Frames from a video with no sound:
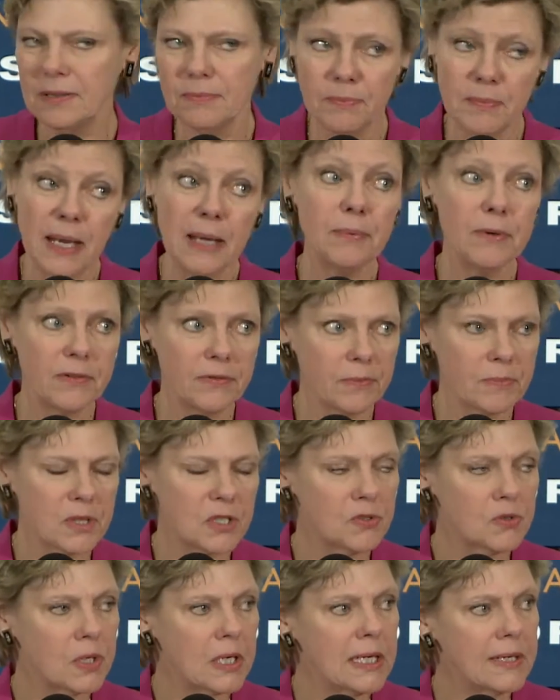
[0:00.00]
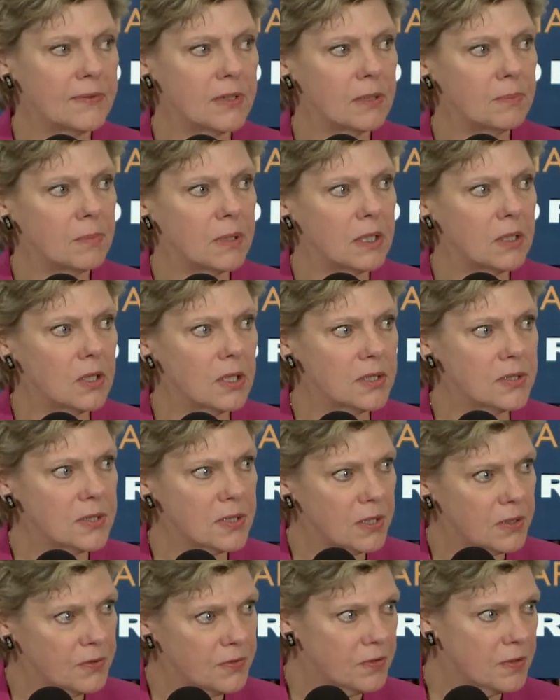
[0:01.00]
Maybe from the driving, but
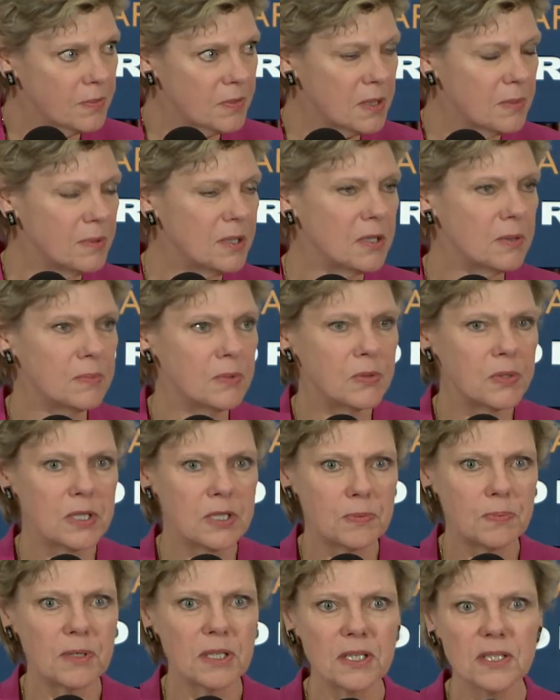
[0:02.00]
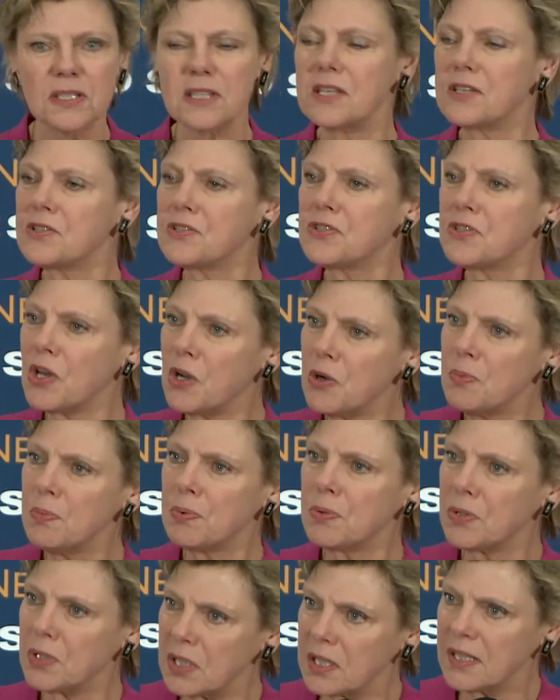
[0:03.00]
also from the billboards, because they're so
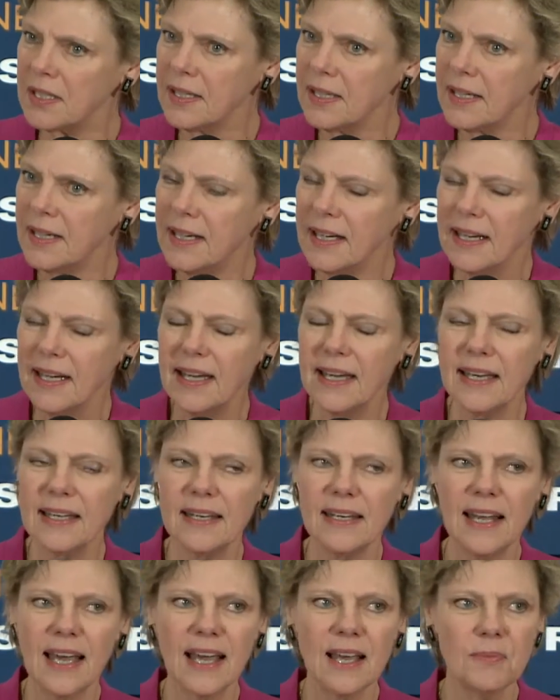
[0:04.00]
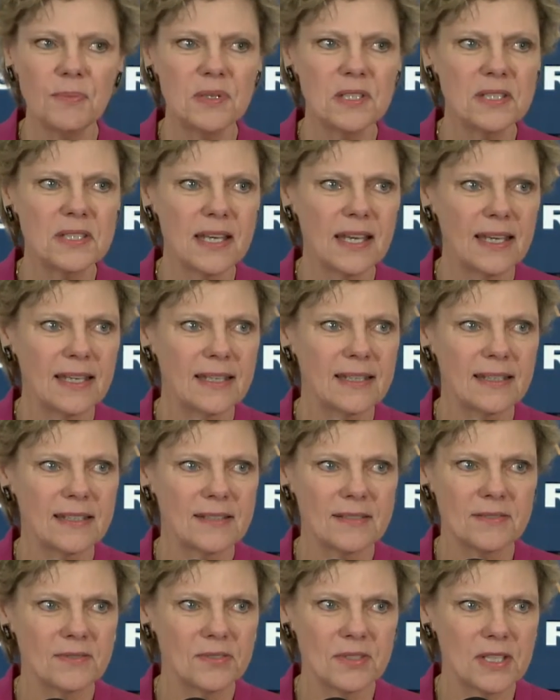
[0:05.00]
pretty. And I'll be saying
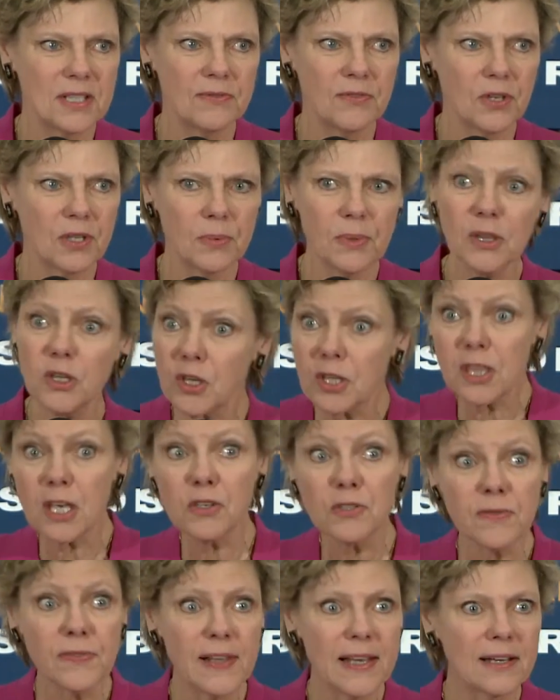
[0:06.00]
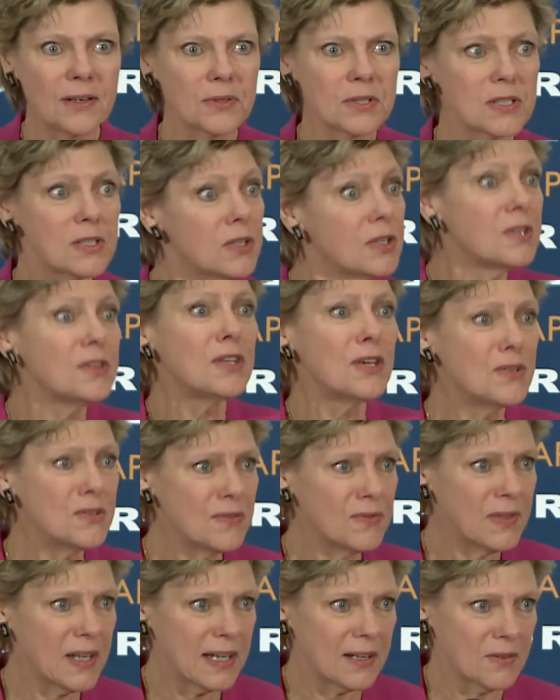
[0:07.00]
to Steve all the way, "Look at those flowers, look at
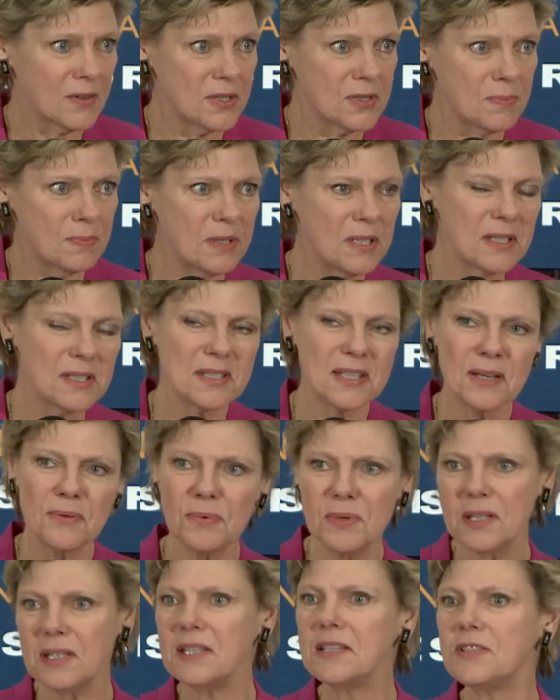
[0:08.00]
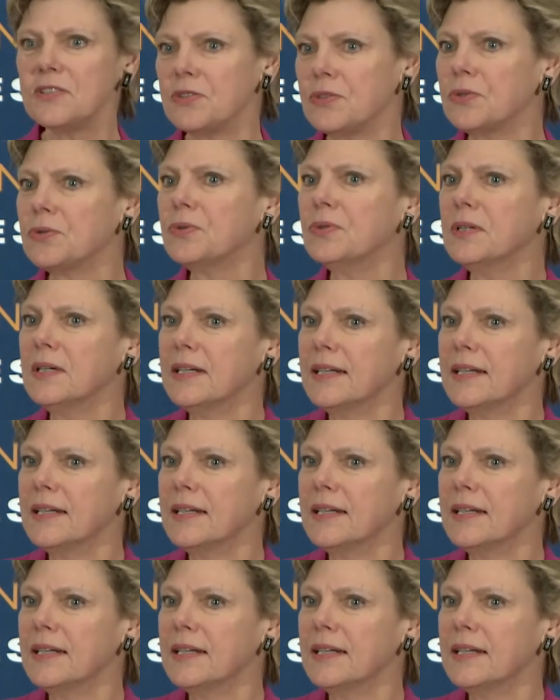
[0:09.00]
those flowers," because they really do